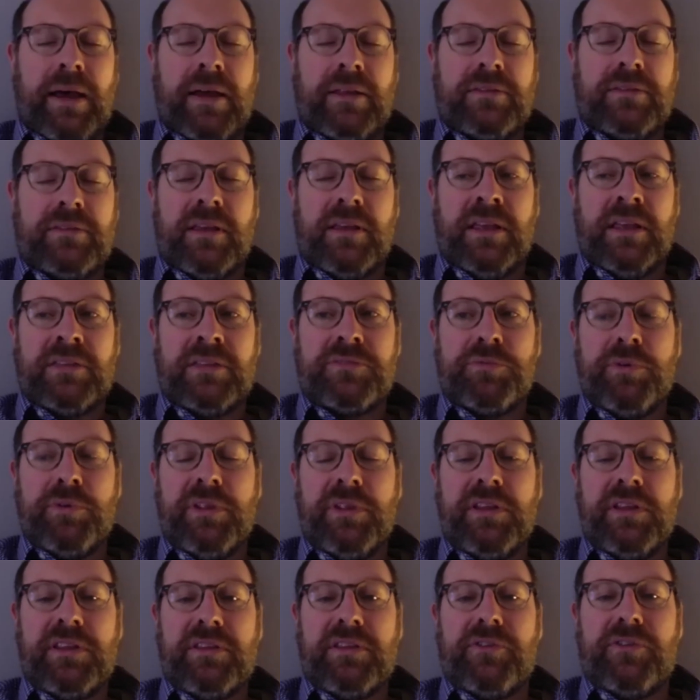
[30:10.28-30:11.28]
it's it's
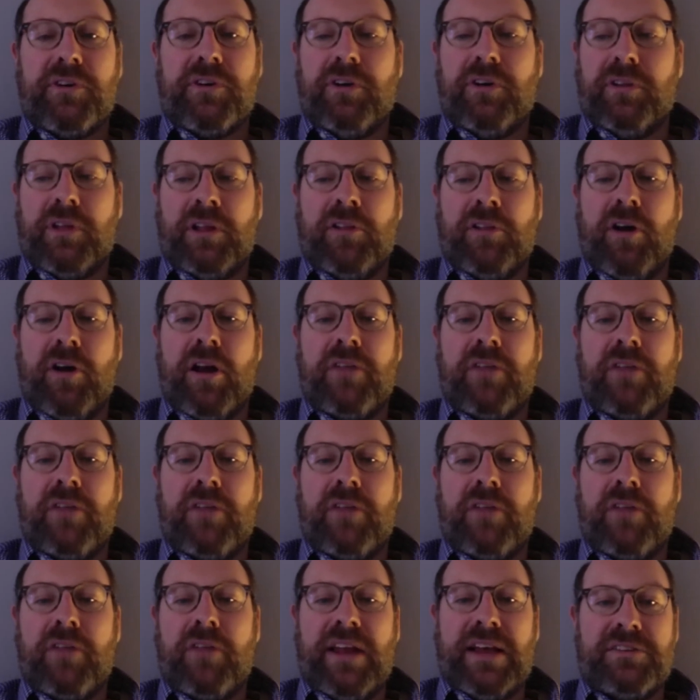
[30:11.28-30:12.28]
really difficult. A lot of
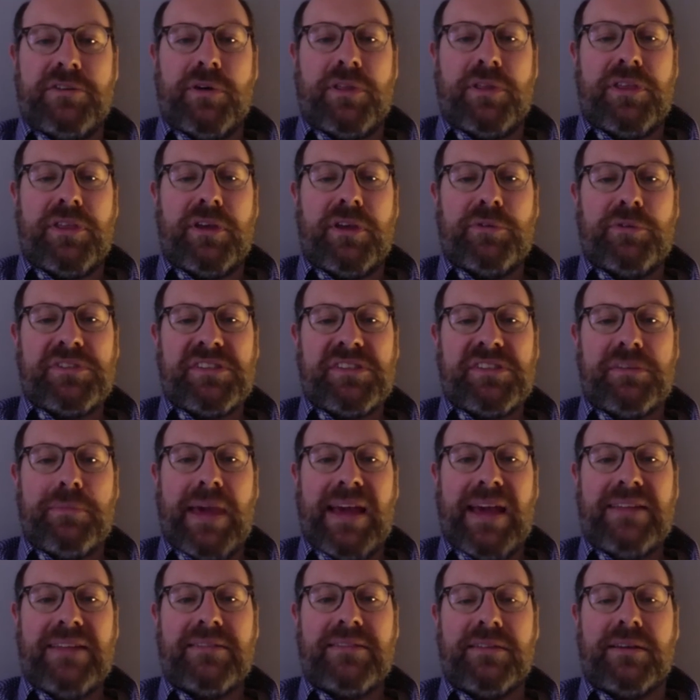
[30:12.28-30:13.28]
it has to do, I think, with
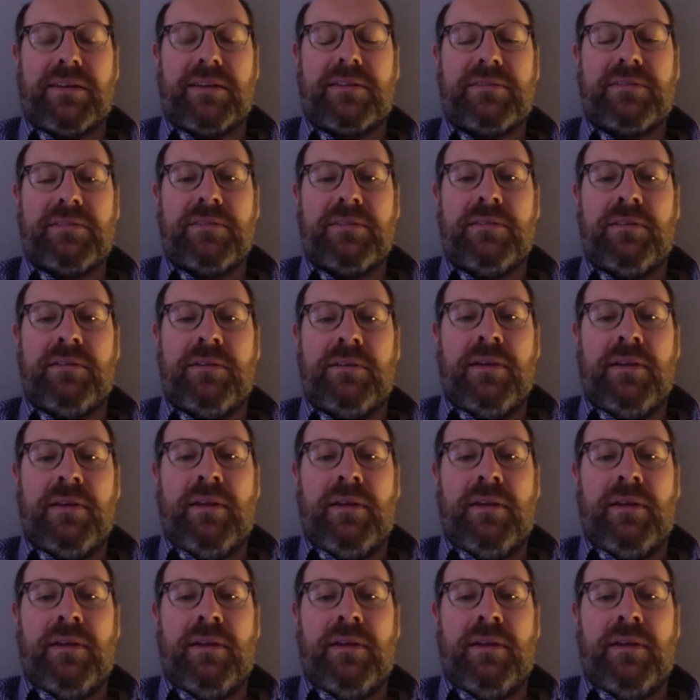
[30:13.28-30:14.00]
semantics.